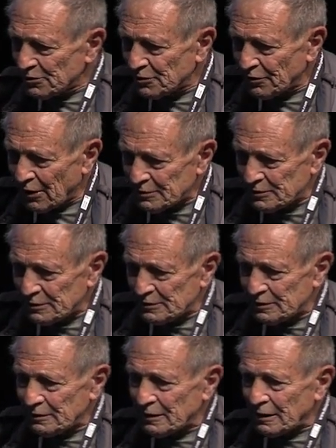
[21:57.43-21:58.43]
crises
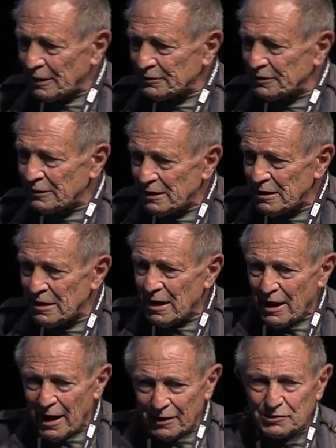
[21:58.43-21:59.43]
in the country, he
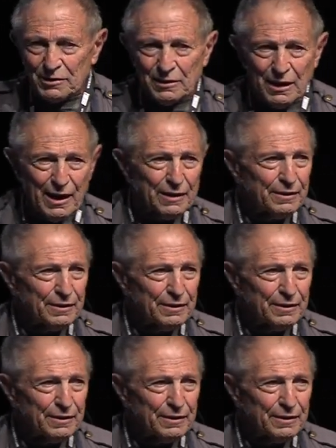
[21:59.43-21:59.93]
actually had